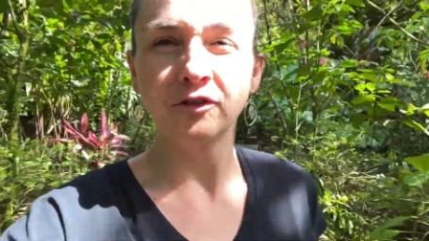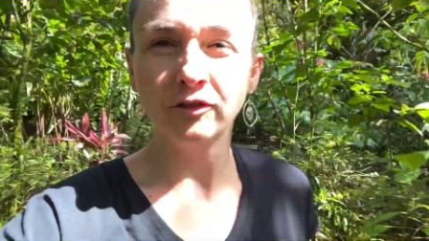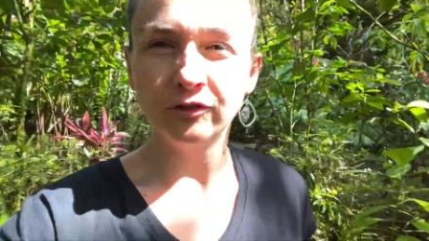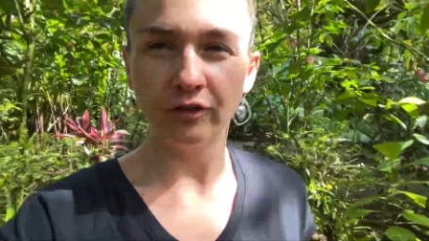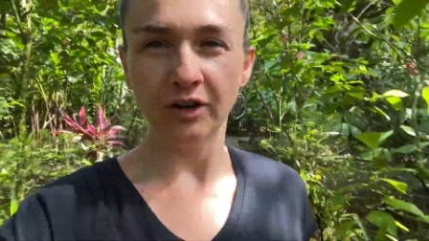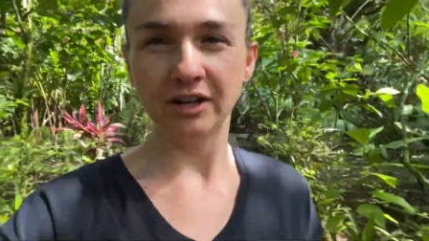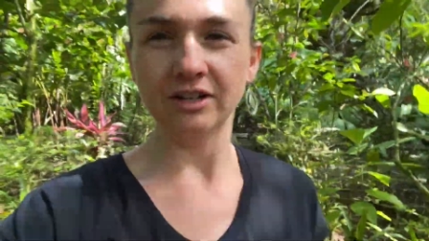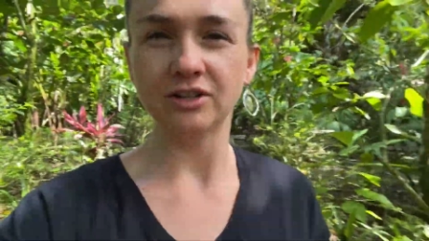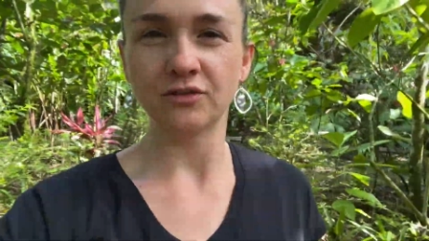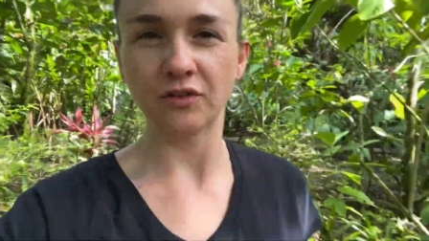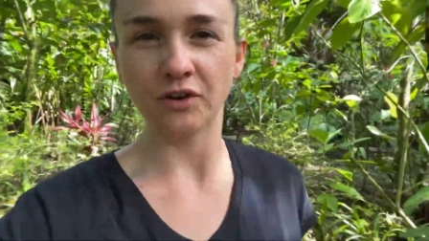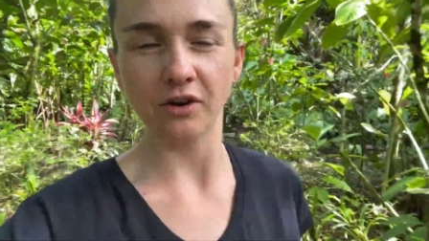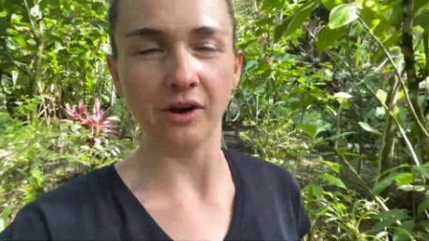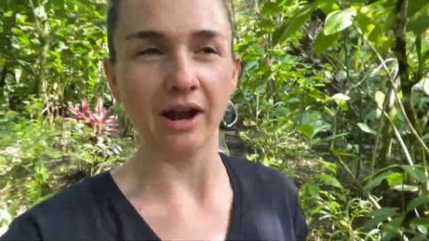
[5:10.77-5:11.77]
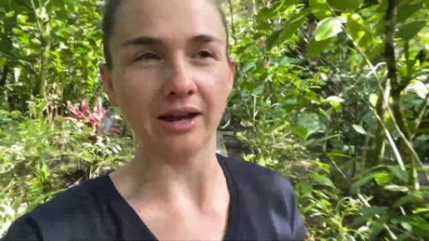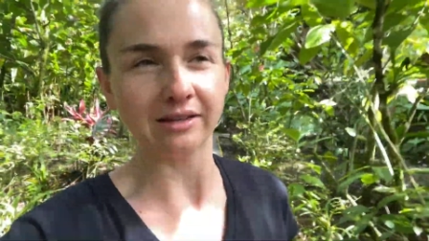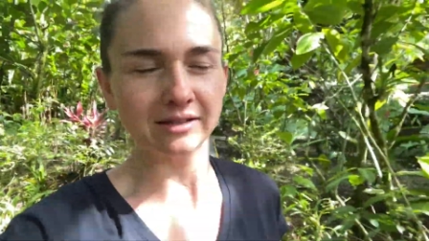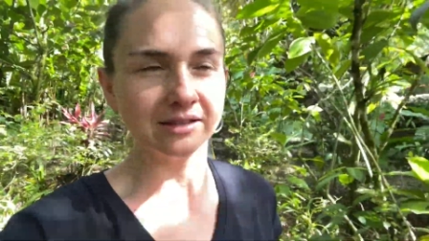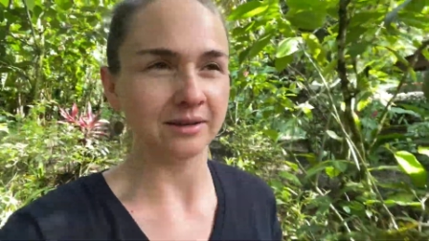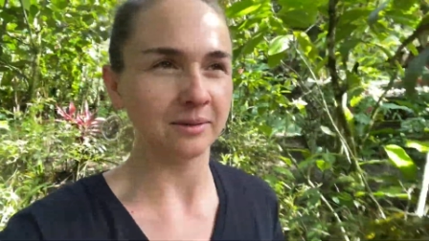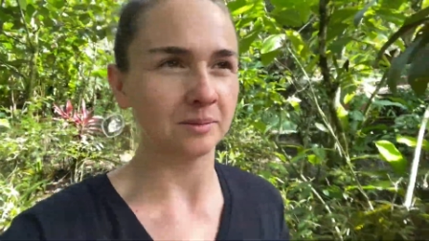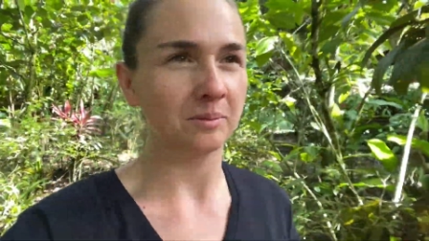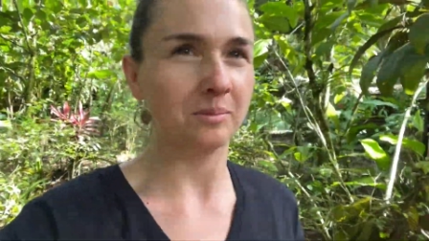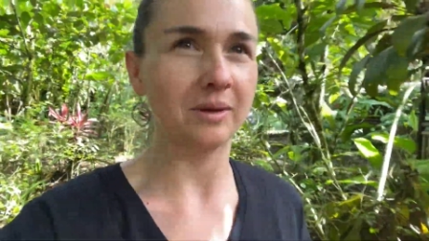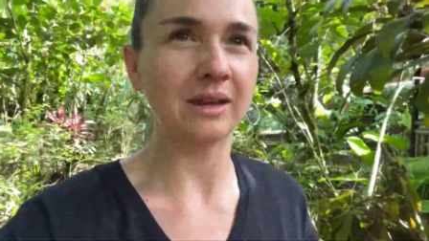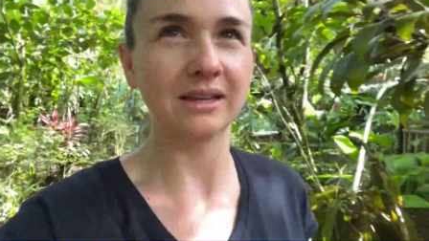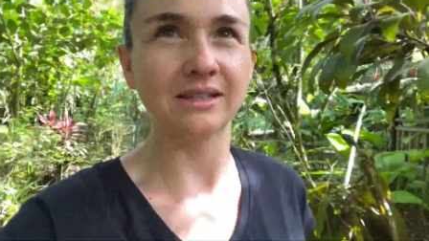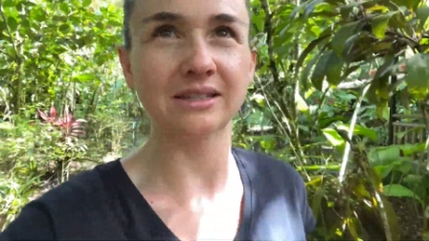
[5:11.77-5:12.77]
footage for you guys,
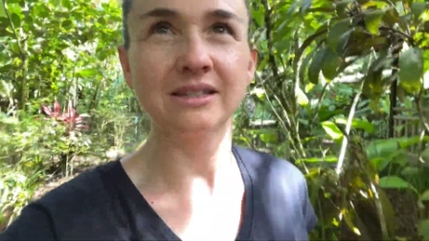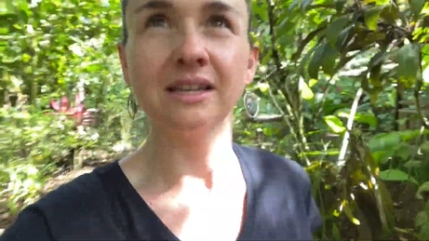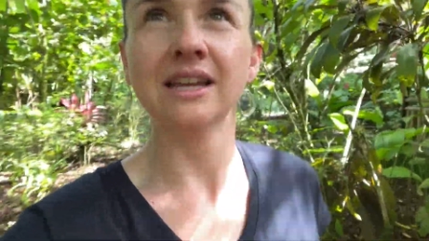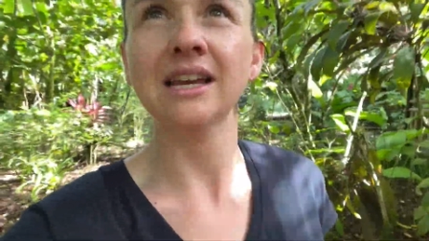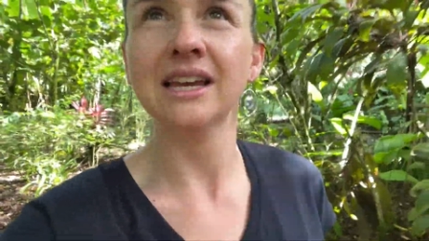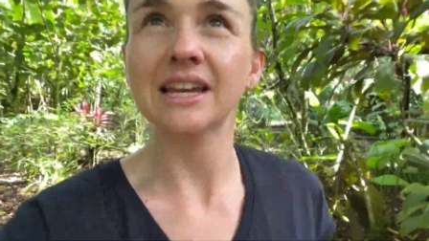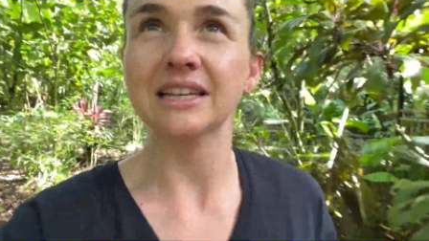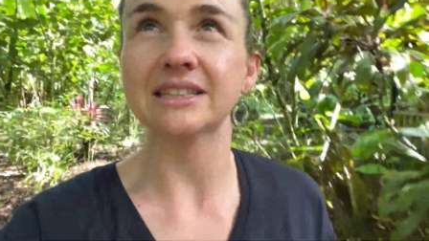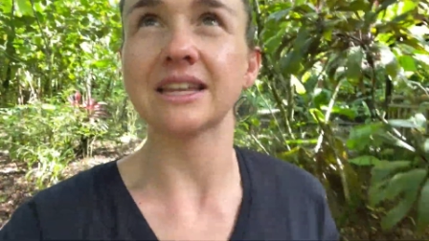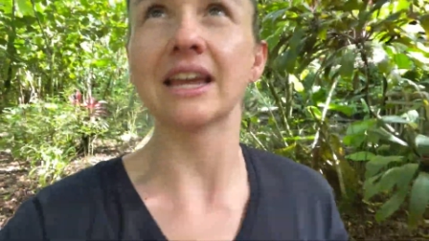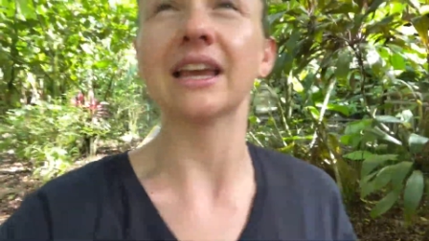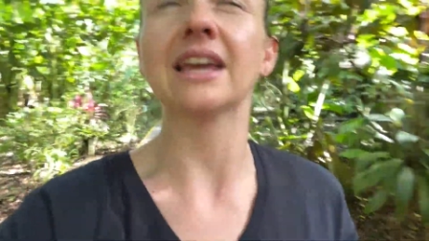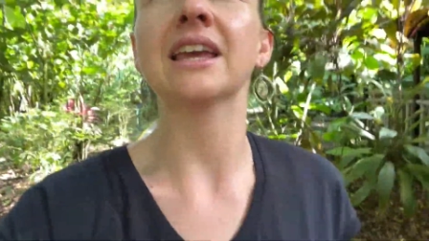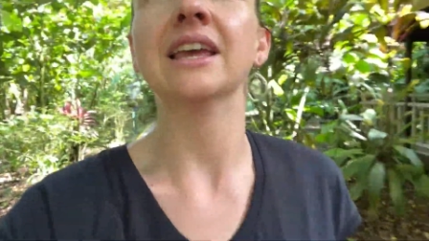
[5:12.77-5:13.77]
because it's like